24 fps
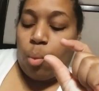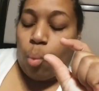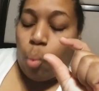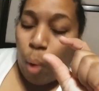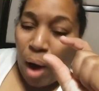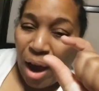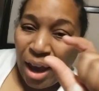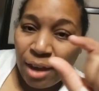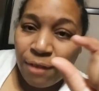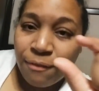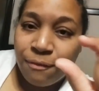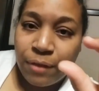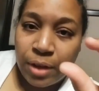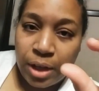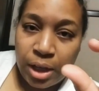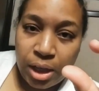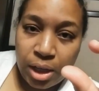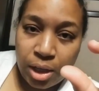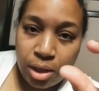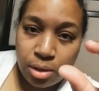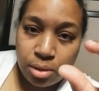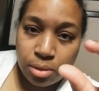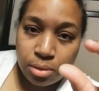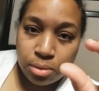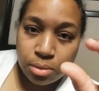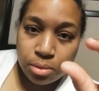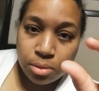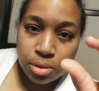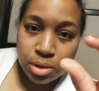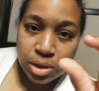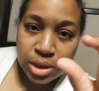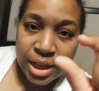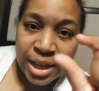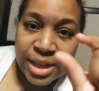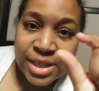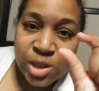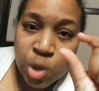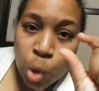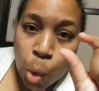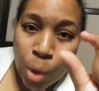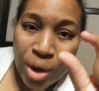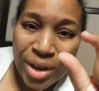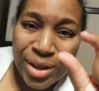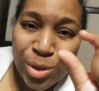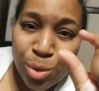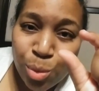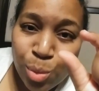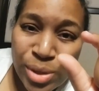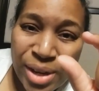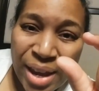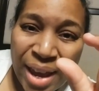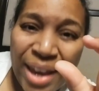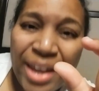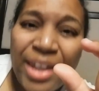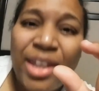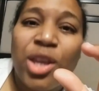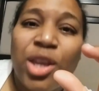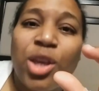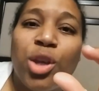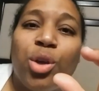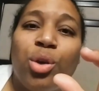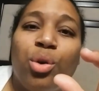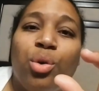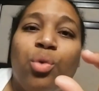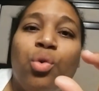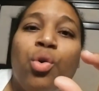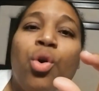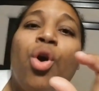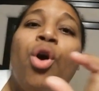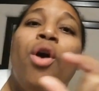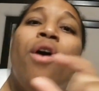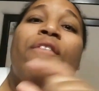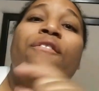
Wifey is going to take you